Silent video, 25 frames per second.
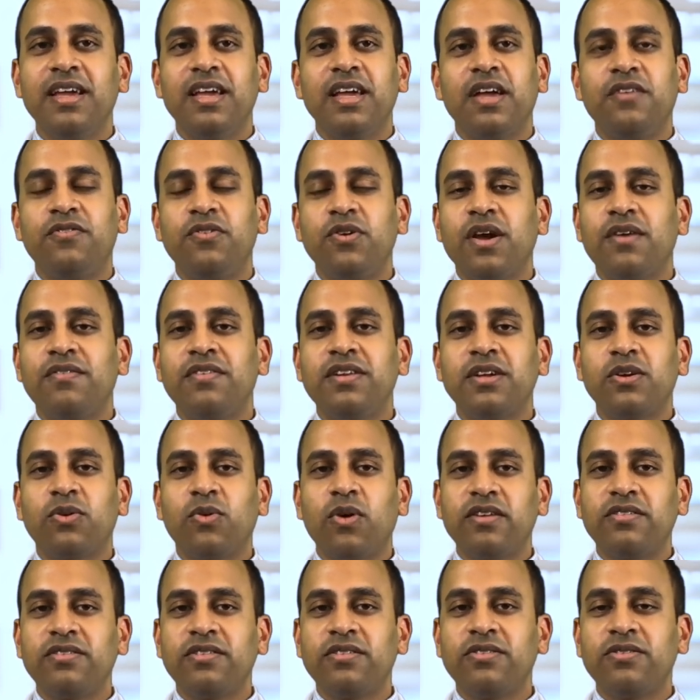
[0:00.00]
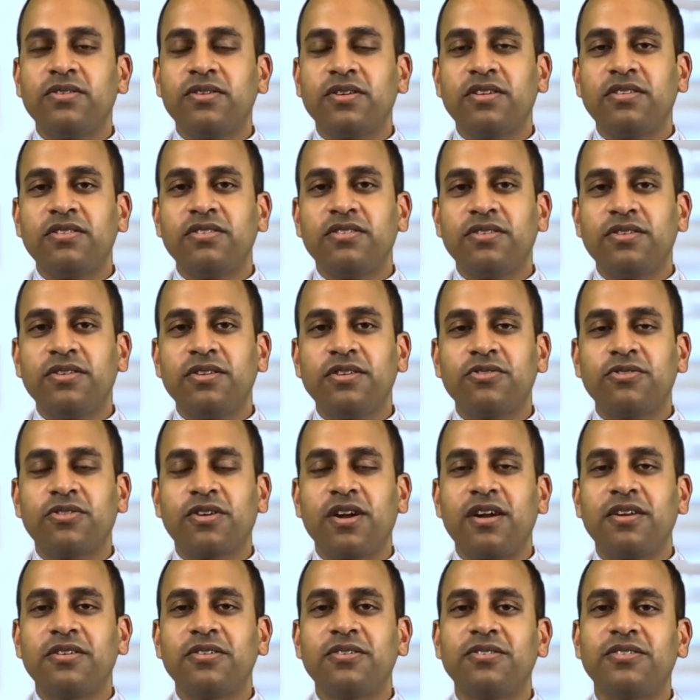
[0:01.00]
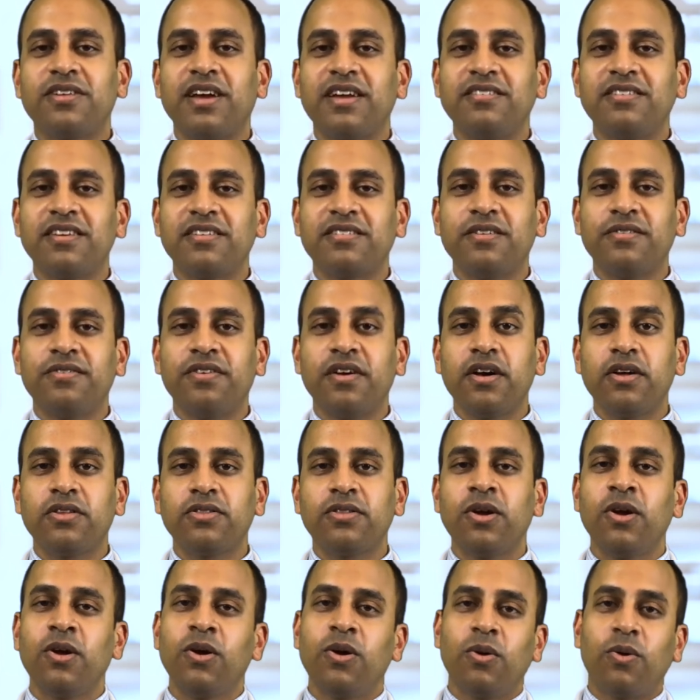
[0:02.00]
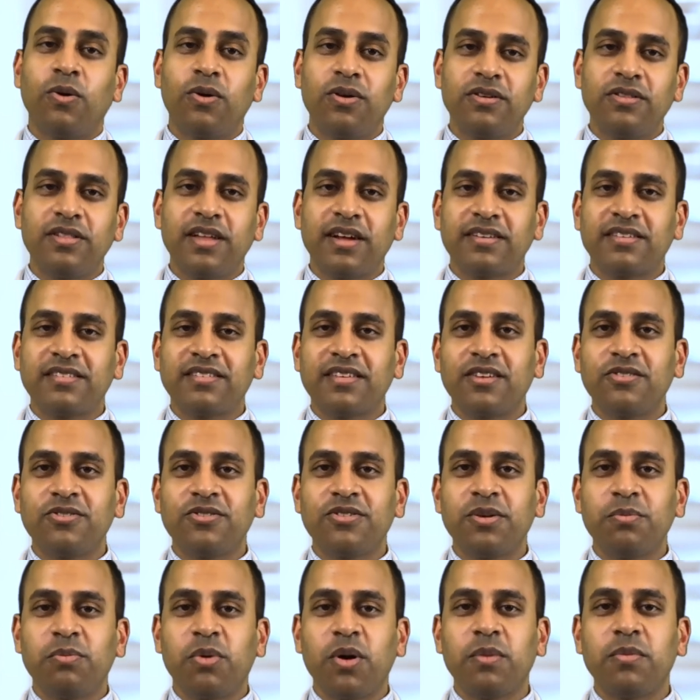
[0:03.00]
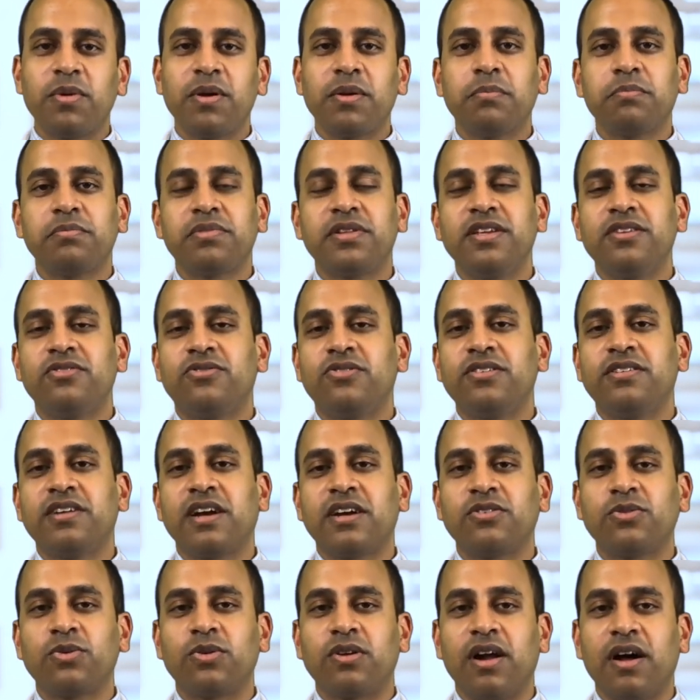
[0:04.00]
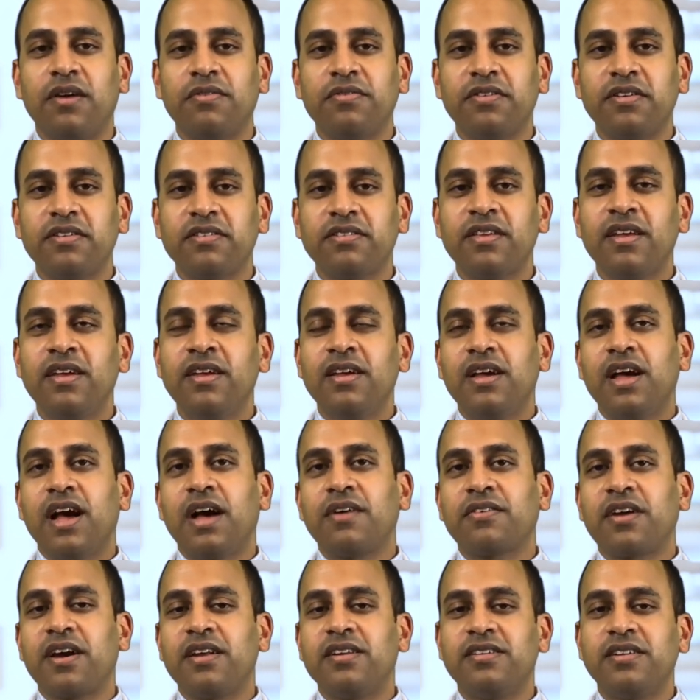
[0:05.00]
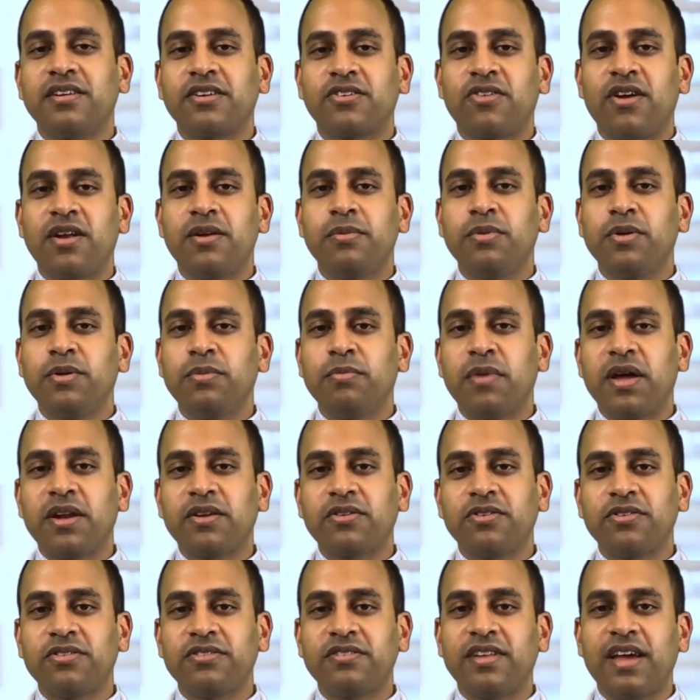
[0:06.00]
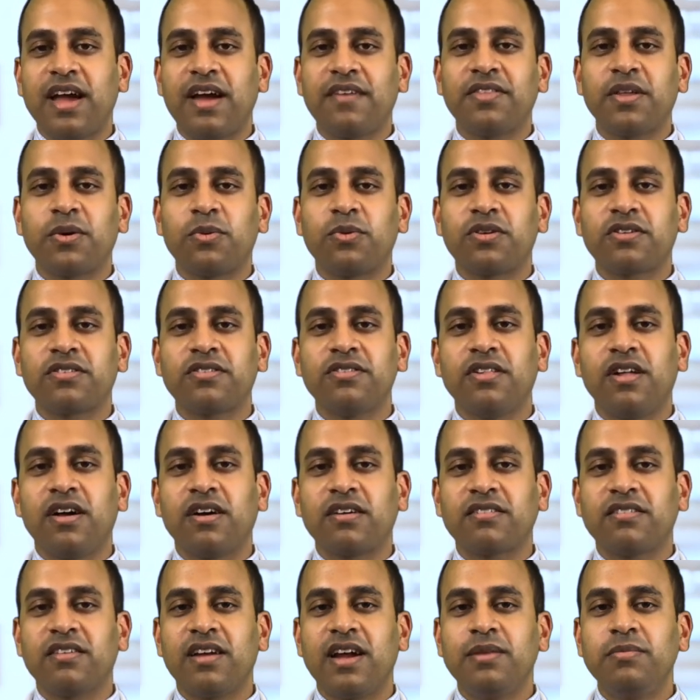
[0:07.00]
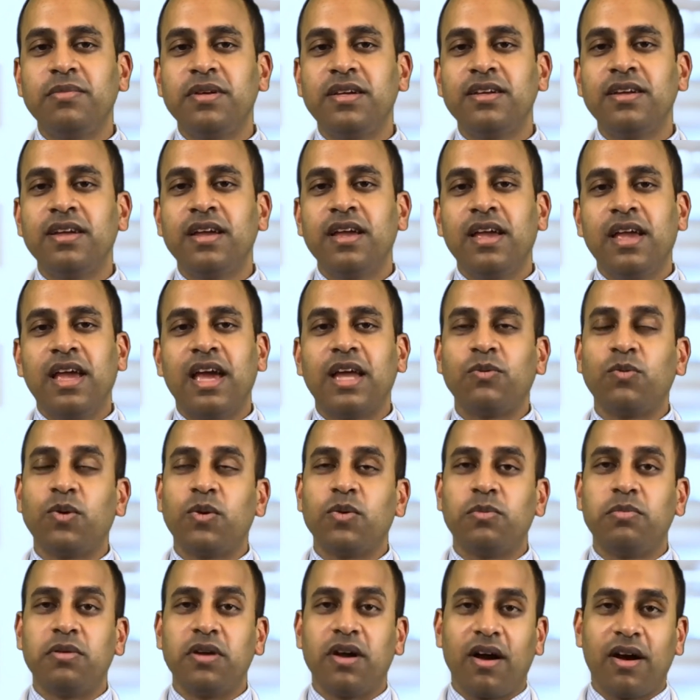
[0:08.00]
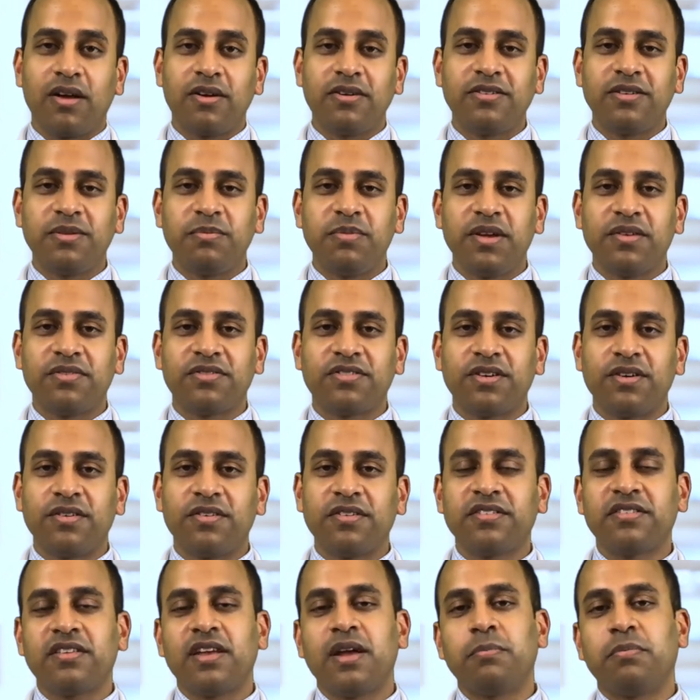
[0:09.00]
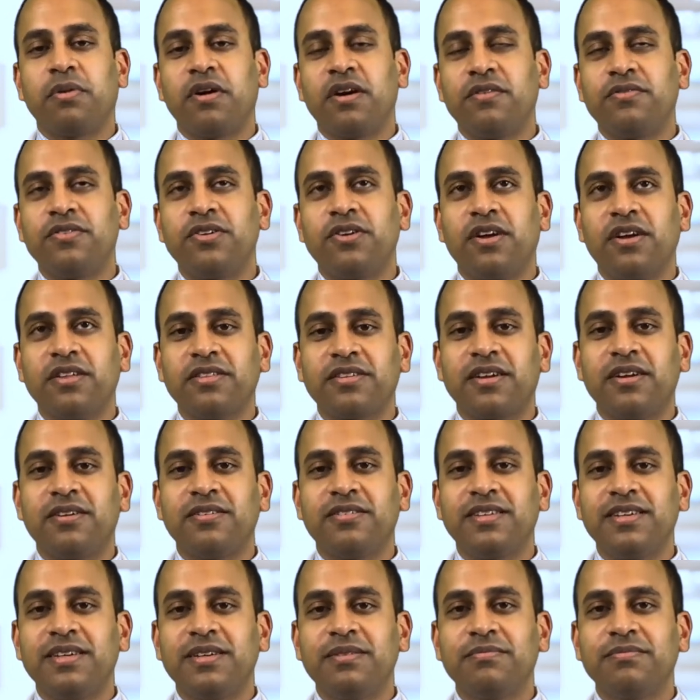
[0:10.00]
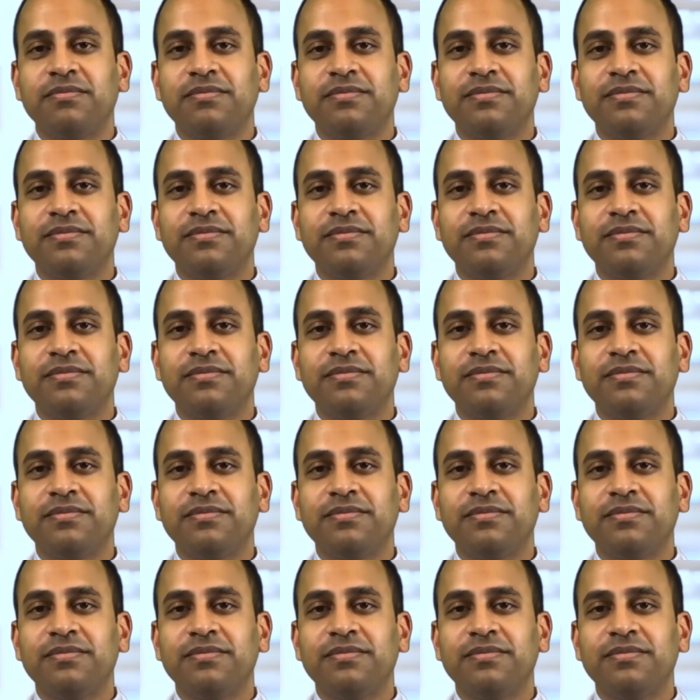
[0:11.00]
If you have any questions or concerns regarding your digestive health, or you'd like to schedule an appointment, please reach out to our office. I've got an incredible medical staff that works alongside me, and we would be honored to be of service and part of your healthcare team.